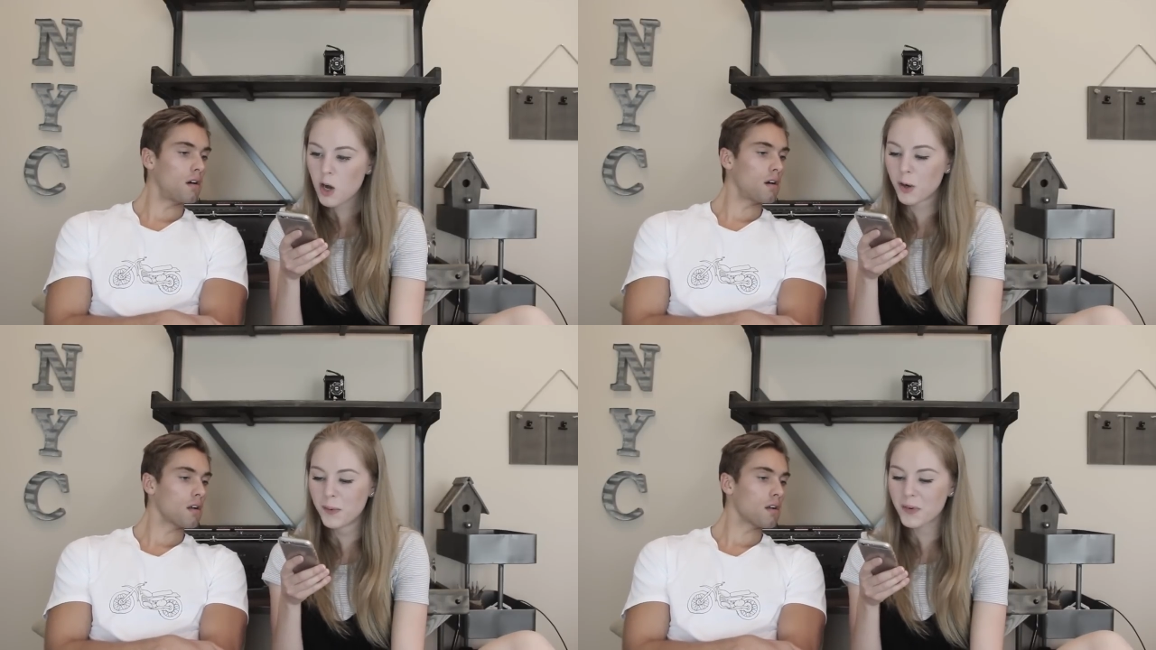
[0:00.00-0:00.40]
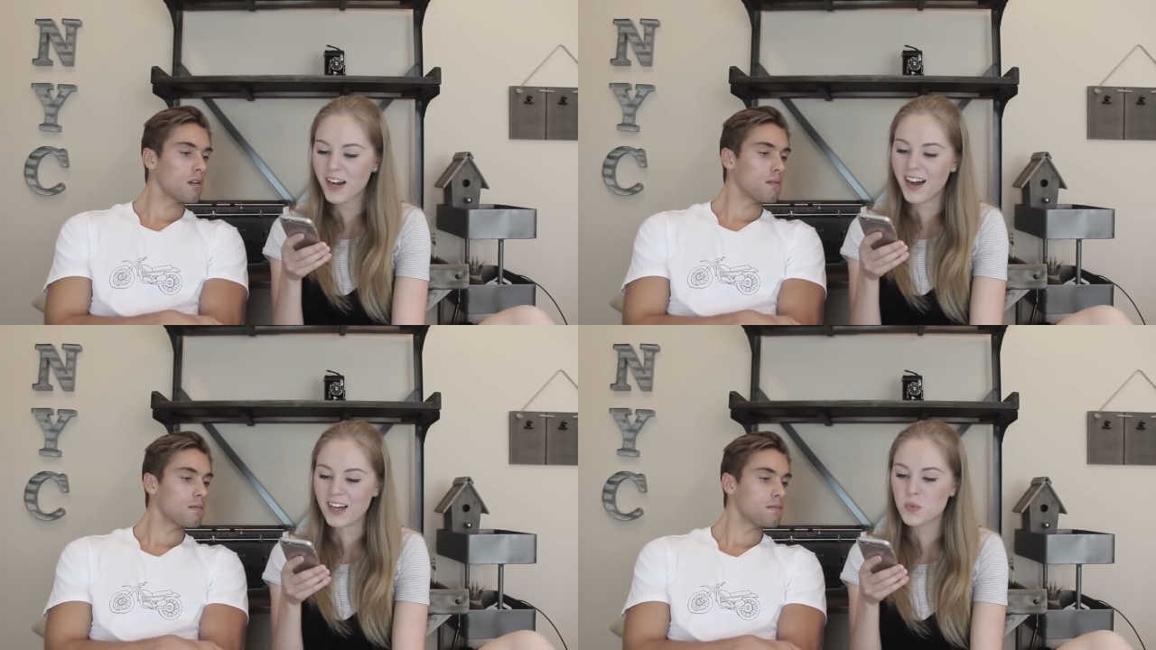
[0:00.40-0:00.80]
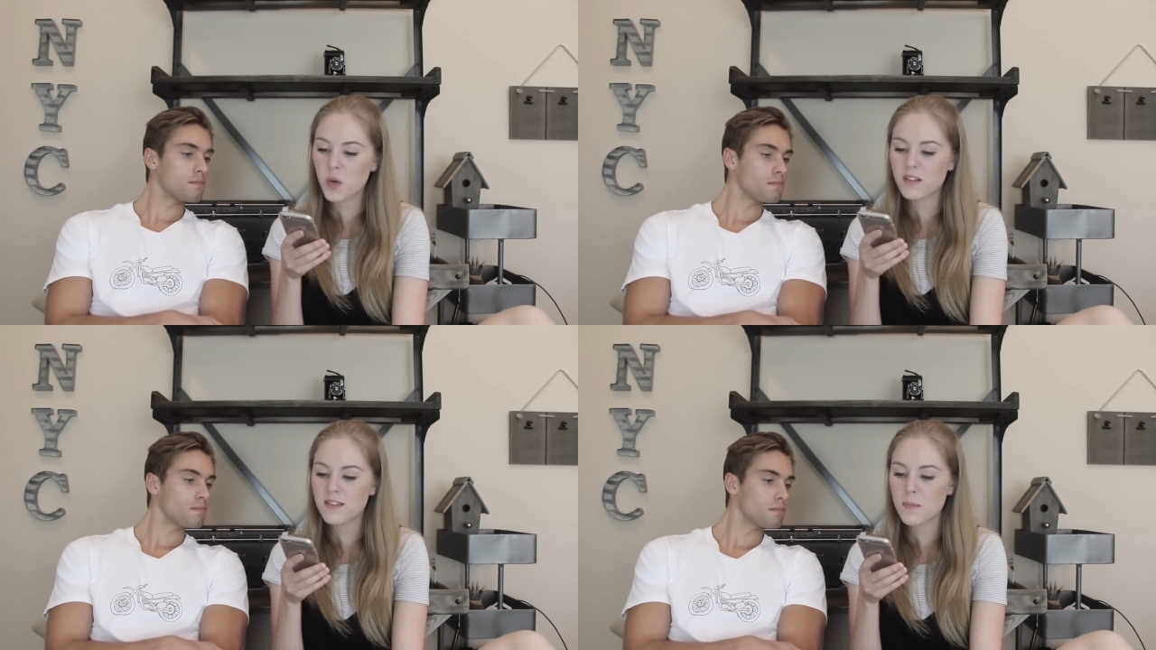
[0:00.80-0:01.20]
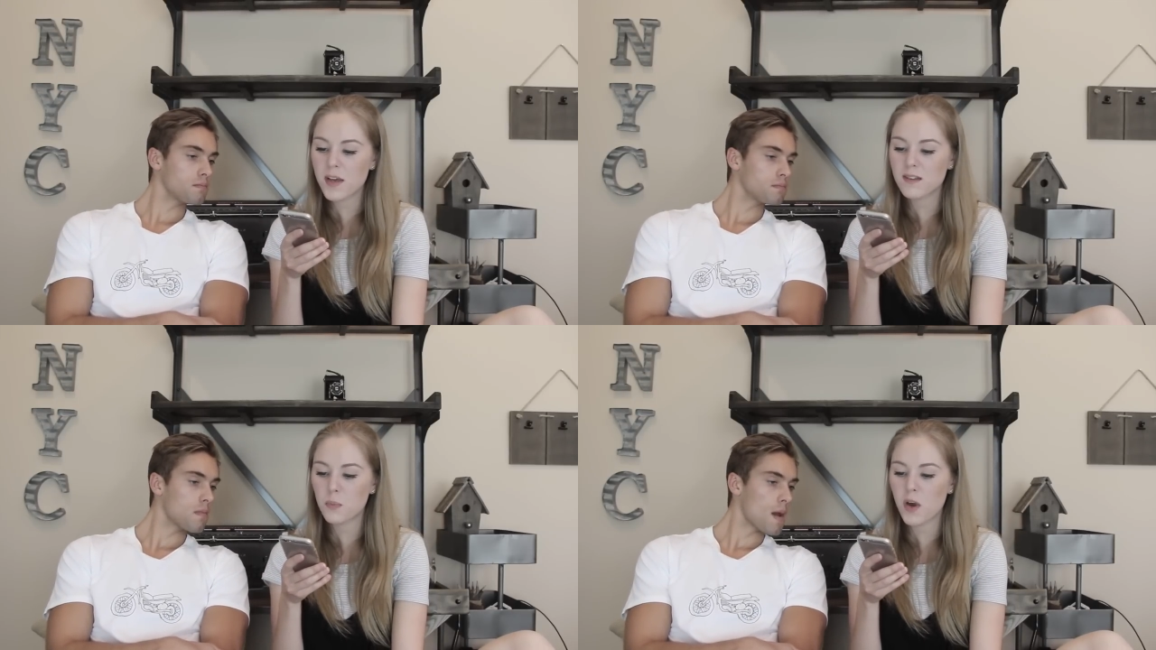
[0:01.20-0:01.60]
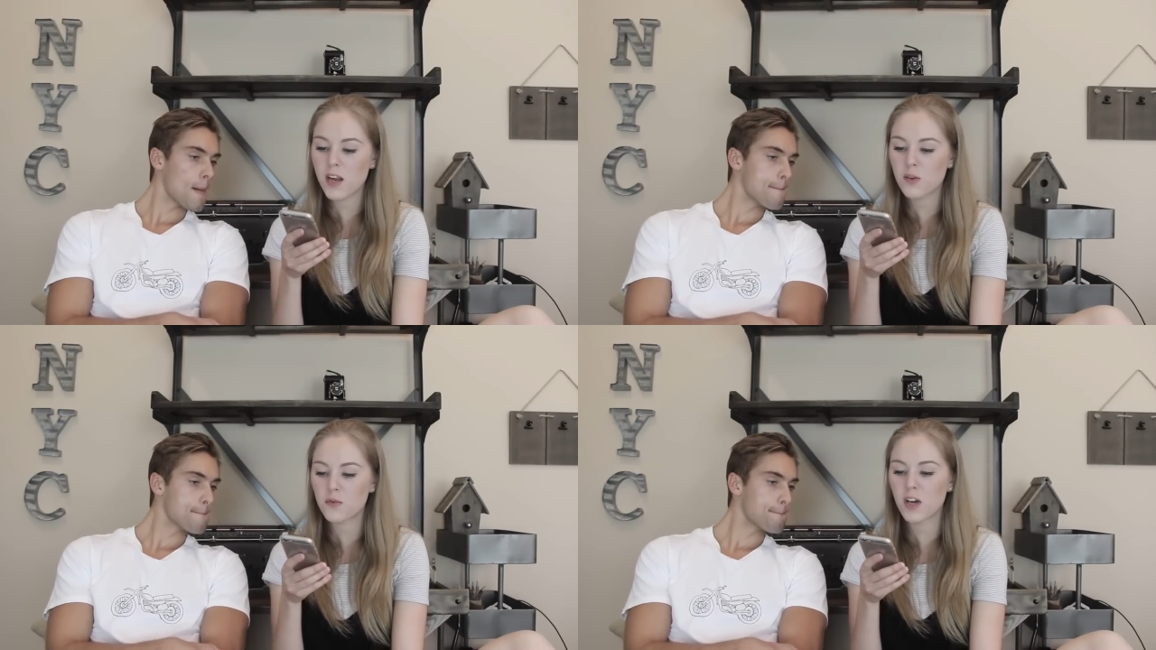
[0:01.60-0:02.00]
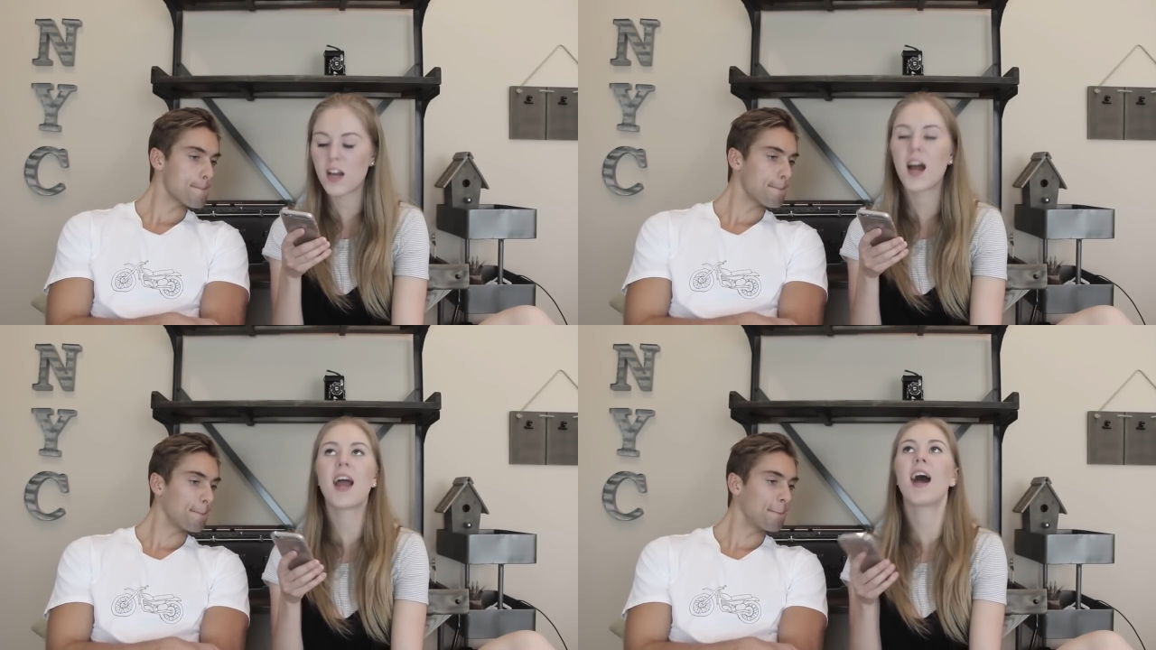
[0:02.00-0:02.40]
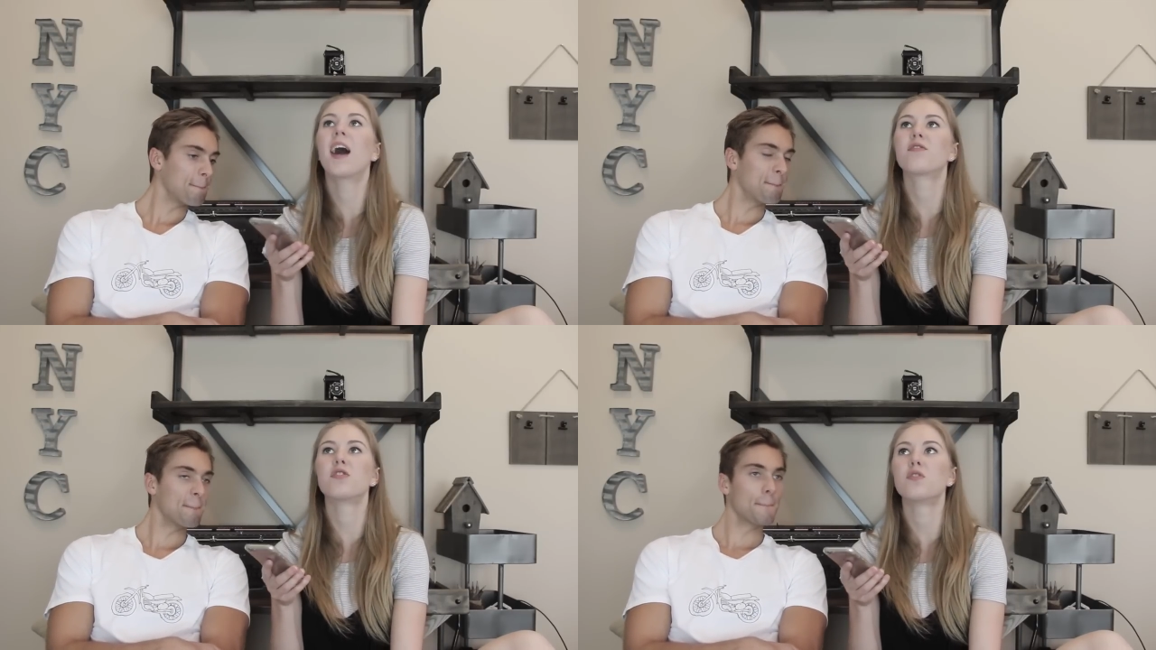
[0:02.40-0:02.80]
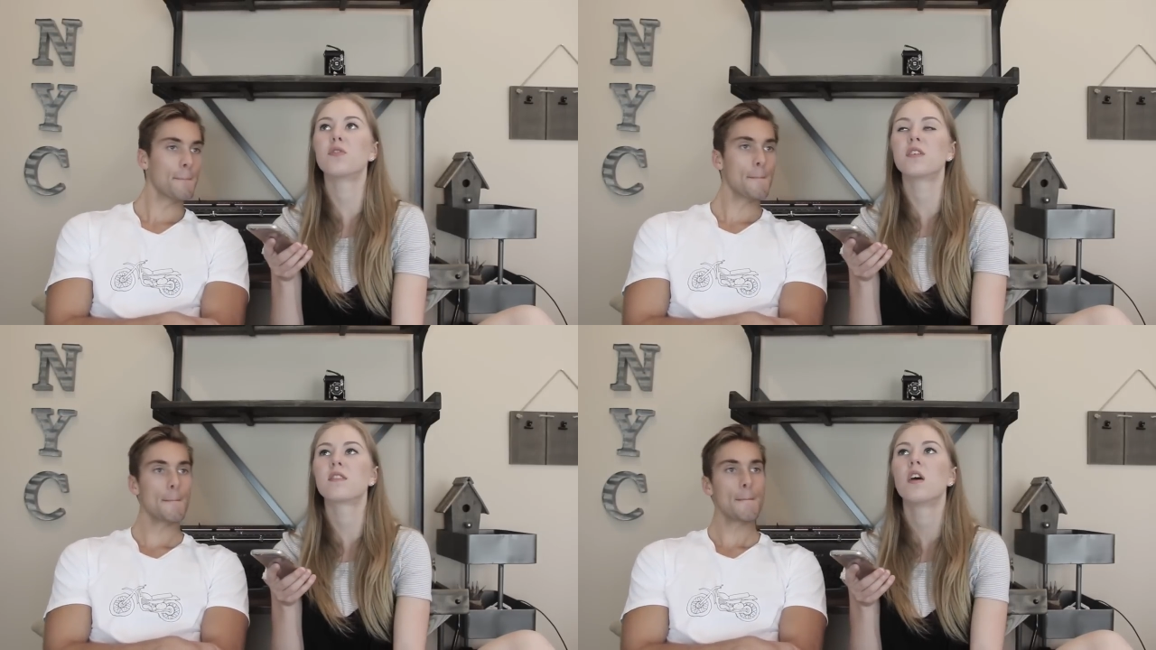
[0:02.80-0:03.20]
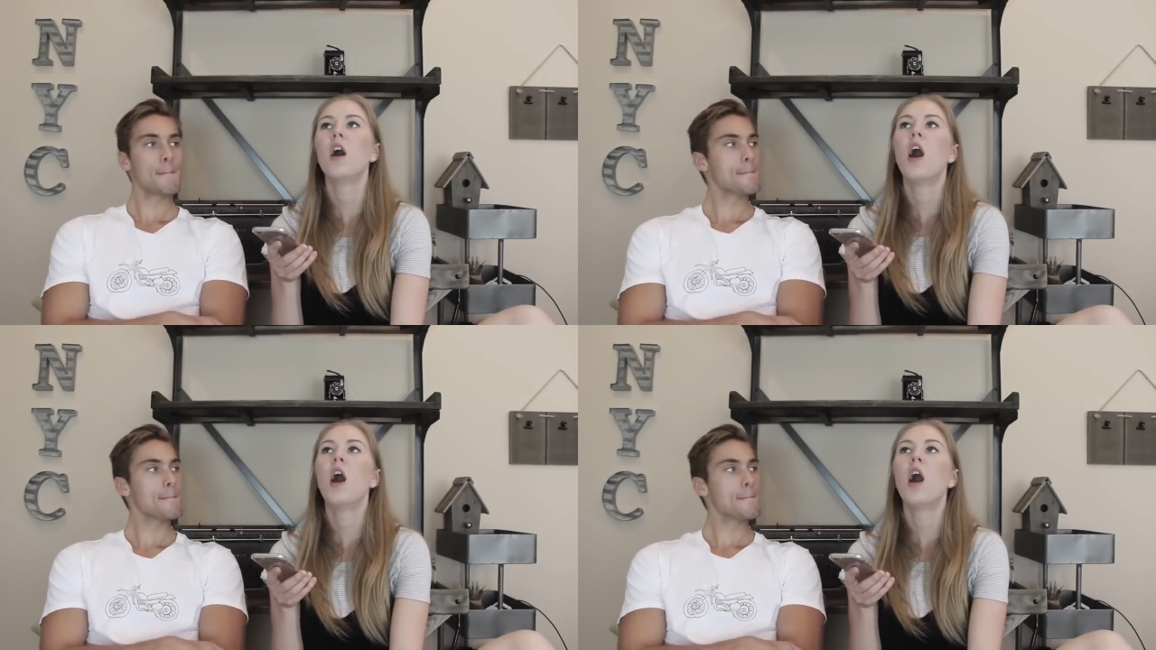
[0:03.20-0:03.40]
Speaker 1: Oh gosh, what's the best prank you've done? I have to do this.